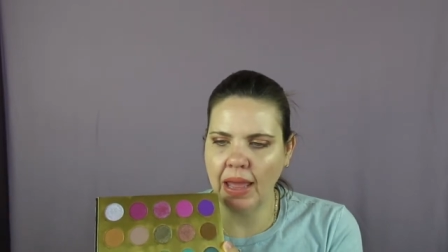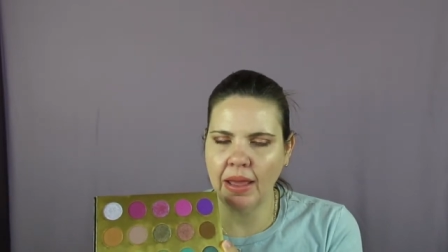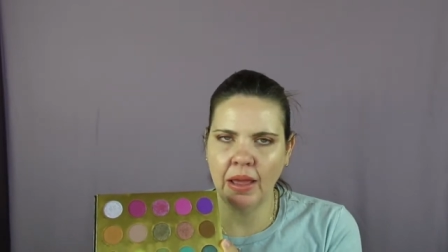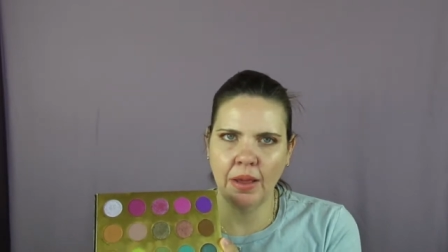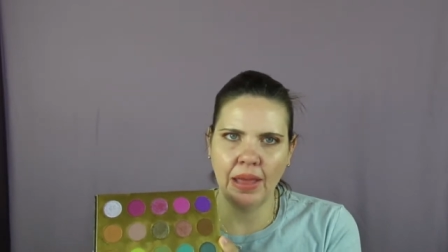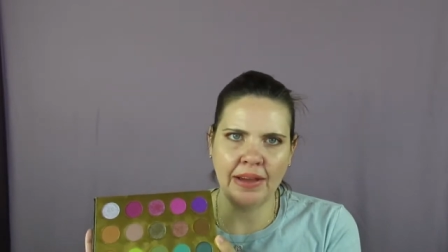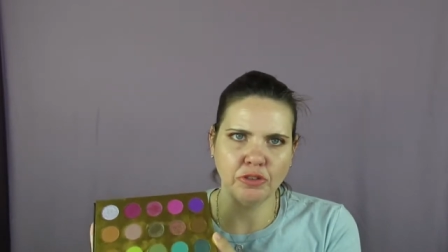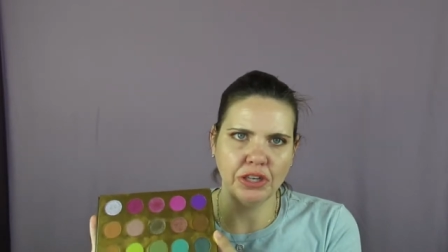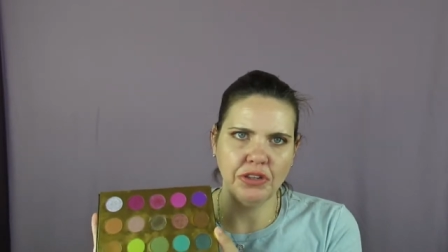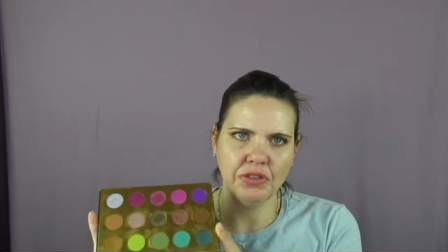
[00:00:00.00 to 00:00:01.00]

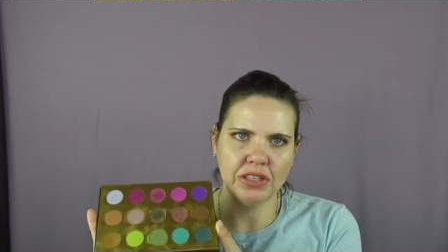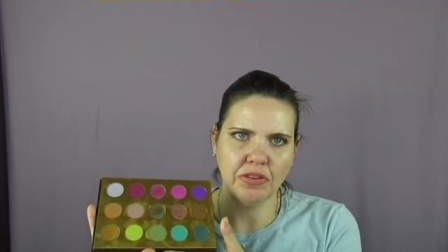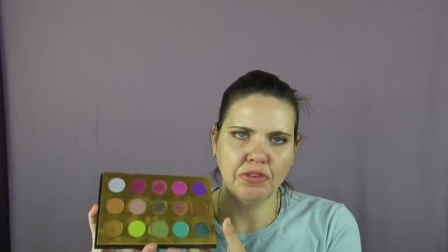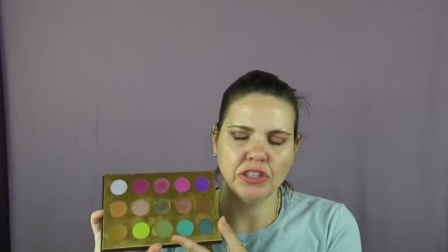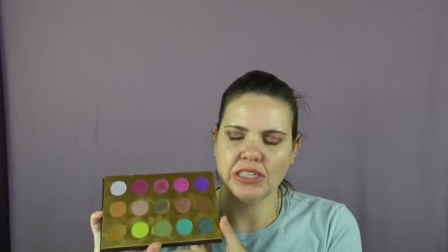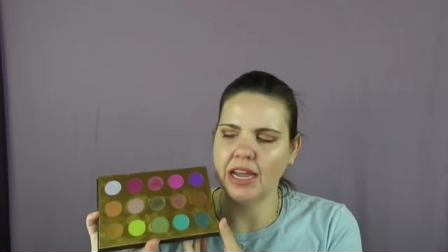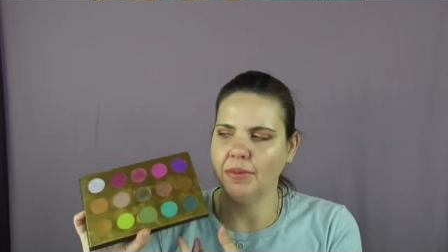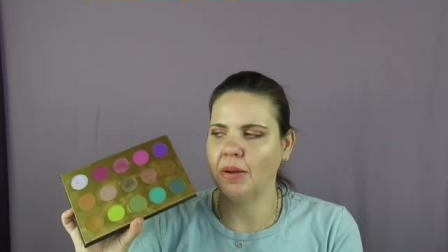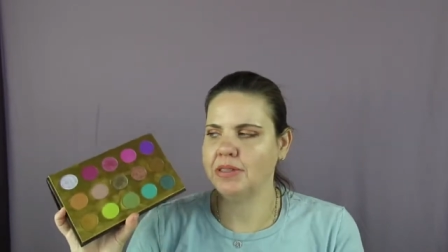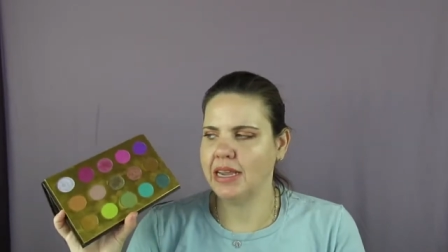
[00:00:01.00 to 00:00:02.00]
after I used it the first time,
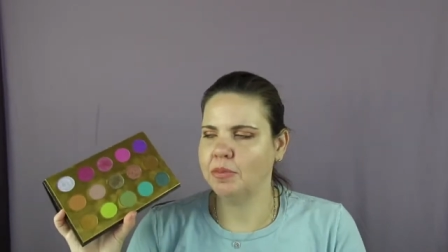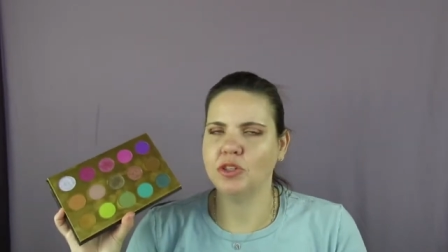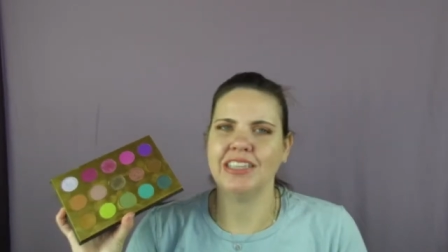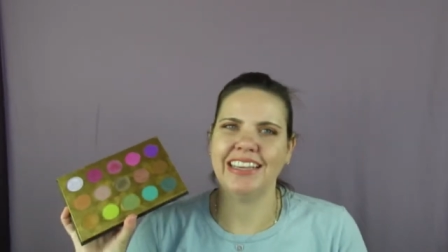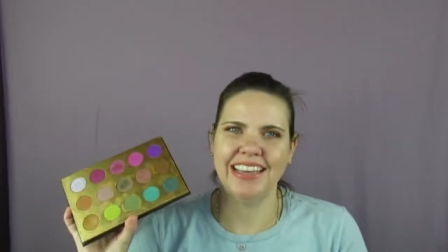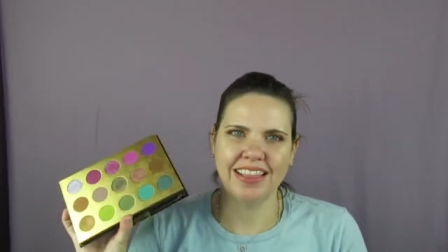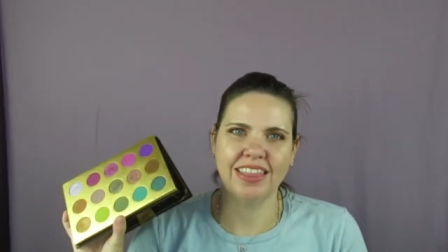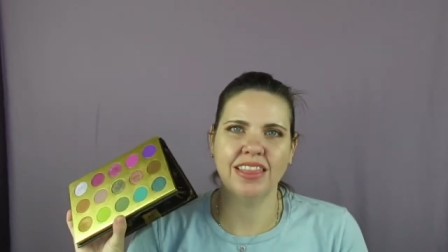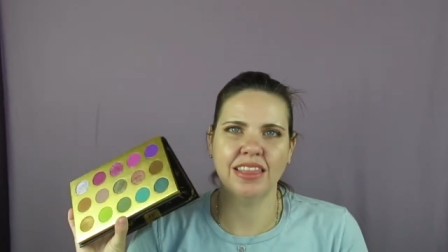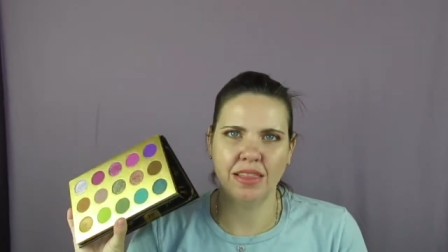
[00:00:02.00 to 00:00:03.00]
I was able to
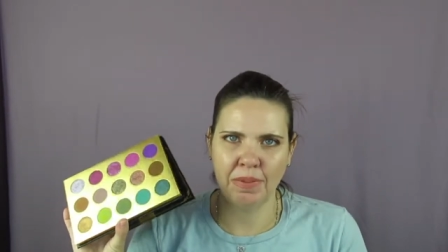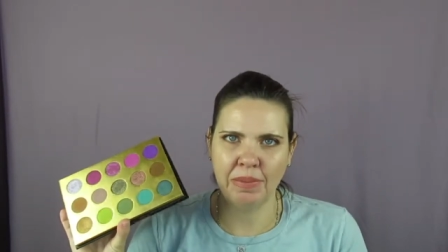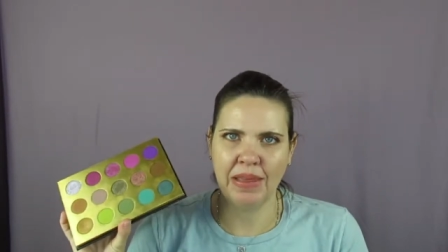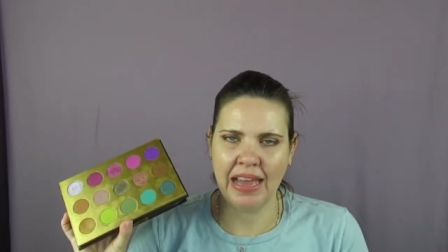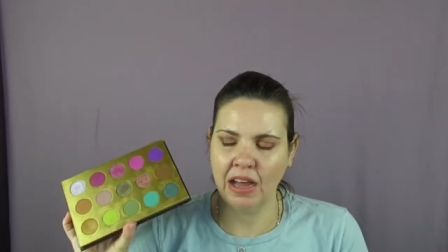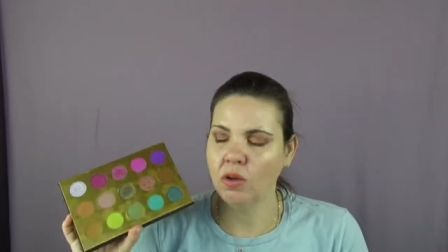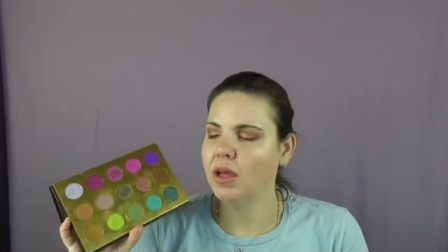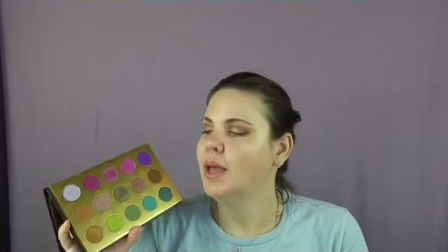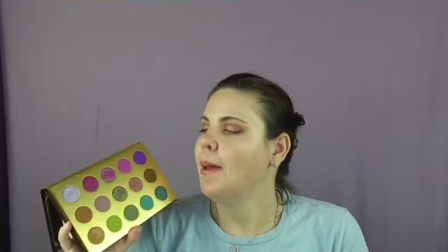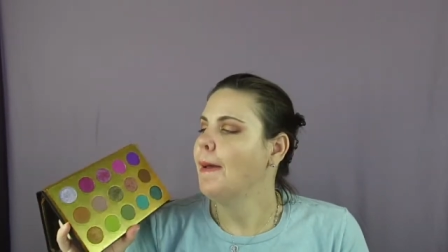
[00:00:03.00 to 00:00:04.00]
get the pigment out.